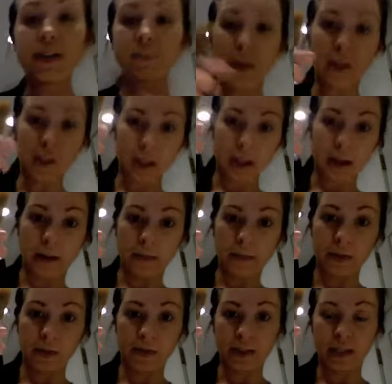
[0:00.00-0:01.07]
brush that I'm
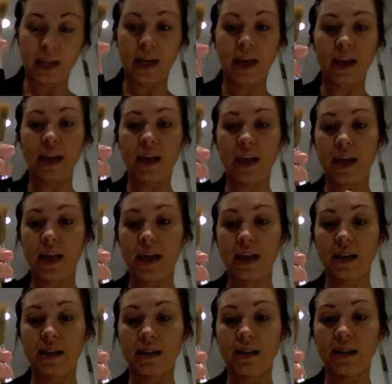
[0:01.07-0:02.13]
using
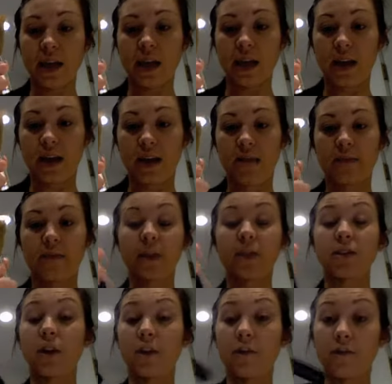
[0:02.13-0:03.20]
is, it's
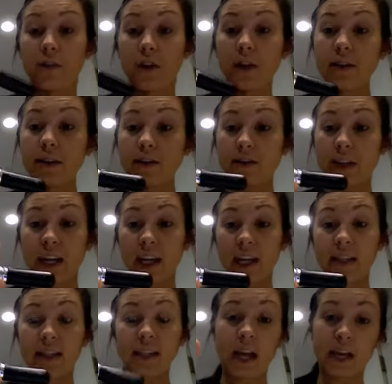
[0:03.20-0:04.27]
called Flawless
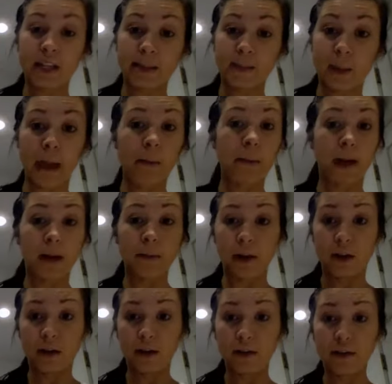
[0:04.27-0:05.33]
Radiance, and it's by Bare
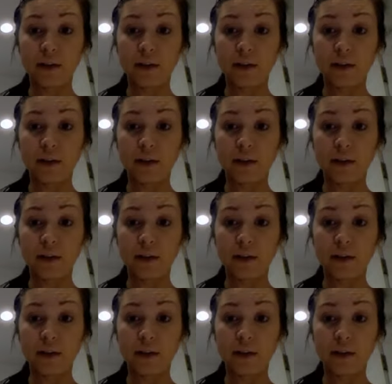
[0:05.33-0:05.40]
Minerals.